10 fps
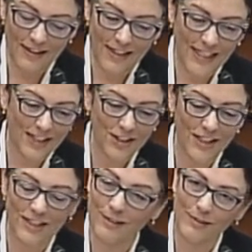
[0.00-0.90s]
the
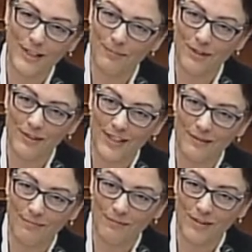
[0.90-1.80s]
tension isn't really
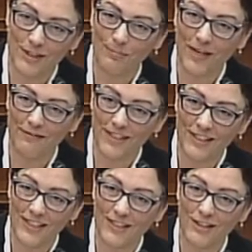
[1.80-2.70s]
between just
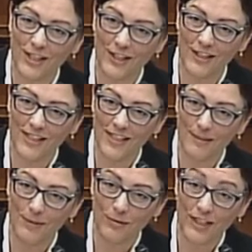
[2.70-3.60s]
privacy and security,
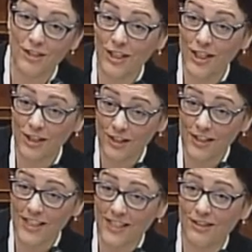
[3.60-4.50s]
it's between
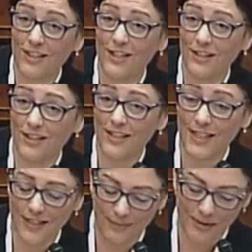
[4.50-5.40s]
security and
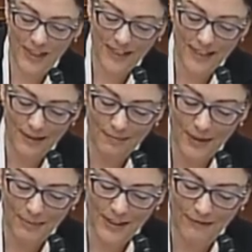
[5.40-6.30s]
security and protecting
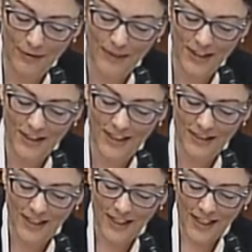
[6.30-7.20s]
people's
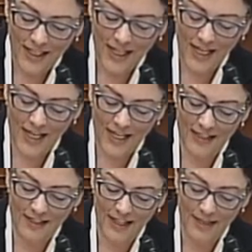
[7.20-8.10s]
information.
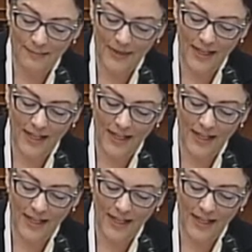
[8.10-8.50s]
Where